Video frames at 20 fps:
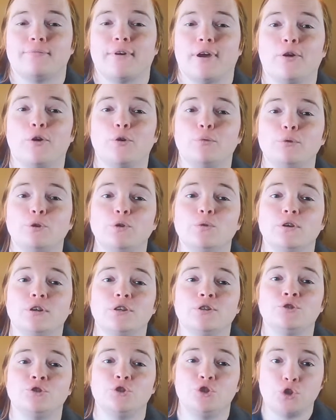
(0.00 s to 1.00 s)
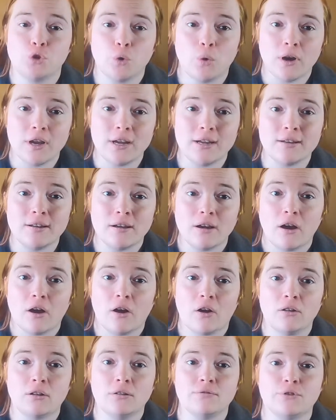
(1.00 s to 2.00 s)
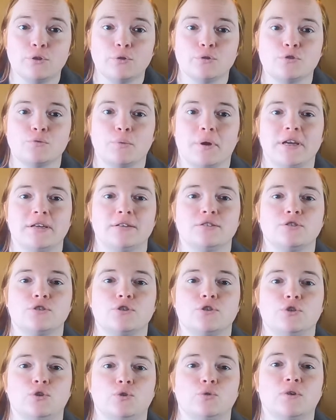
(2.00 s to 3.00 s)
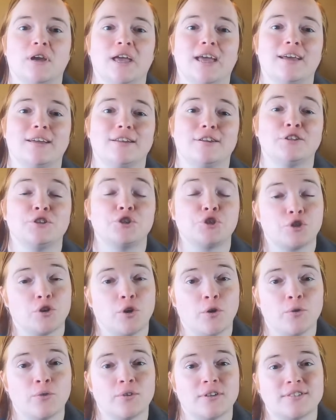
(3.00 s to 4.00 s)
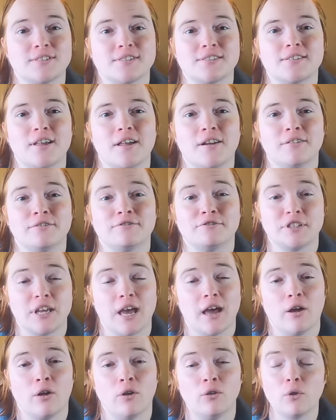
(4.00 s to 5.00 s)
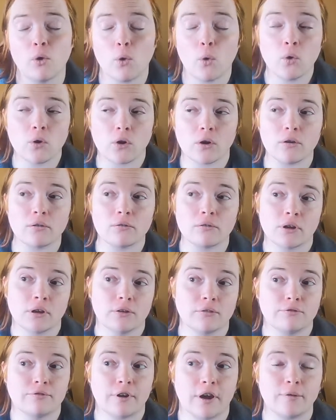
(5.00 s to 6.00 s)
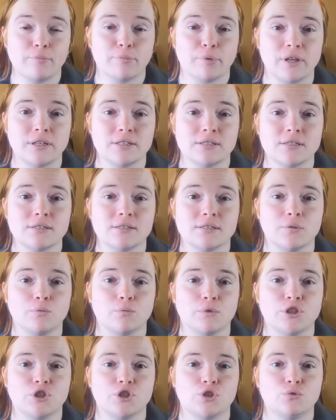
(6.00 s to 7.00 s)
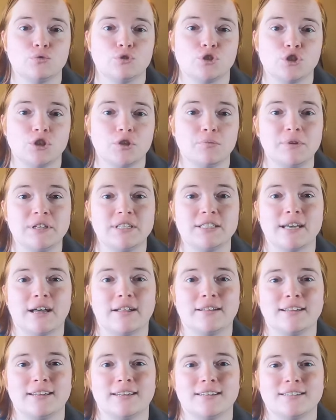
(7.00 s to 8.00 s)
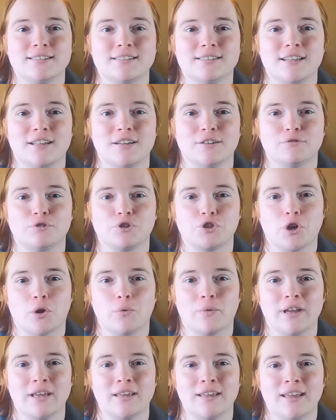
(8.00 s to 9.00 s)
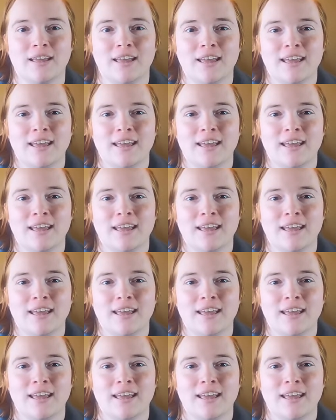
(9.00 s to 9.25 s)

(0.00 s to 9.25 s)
I hope you enjoyed all of those ways you can show instead of tell, or find places in which you should be telling instead of showing.